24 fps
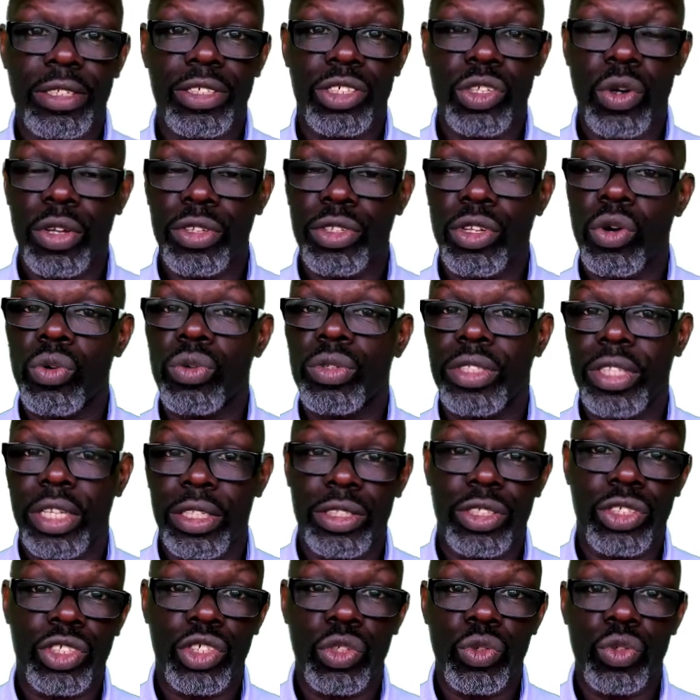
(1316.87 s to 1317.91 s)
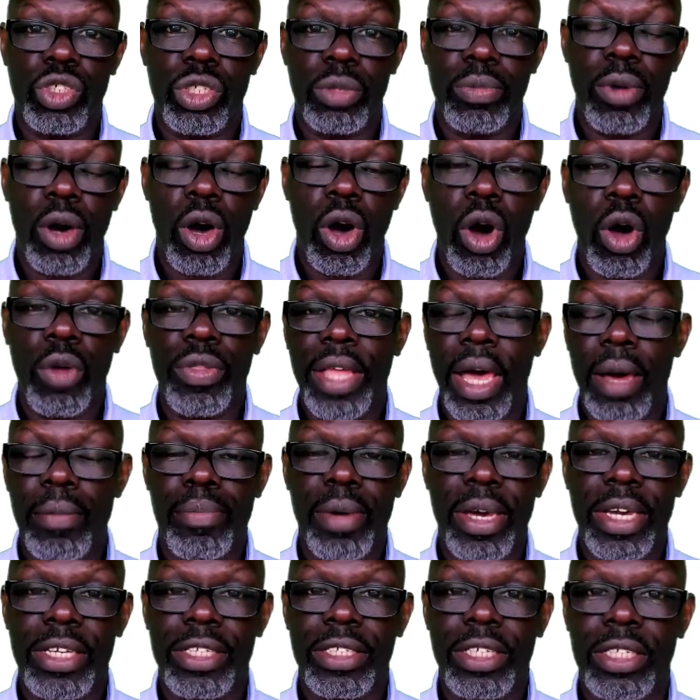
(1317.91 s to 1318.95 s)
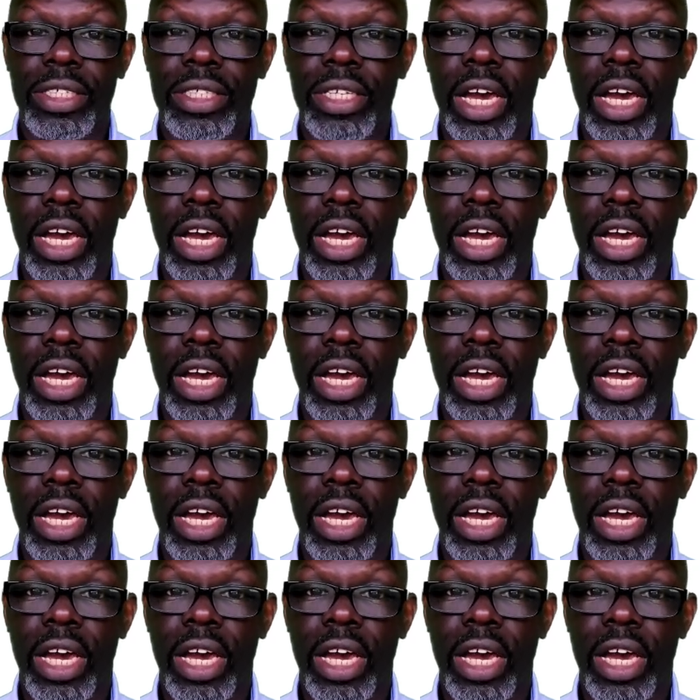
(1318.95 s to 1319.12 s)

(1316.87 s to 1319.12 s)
So I don't tend to choose them on that basis.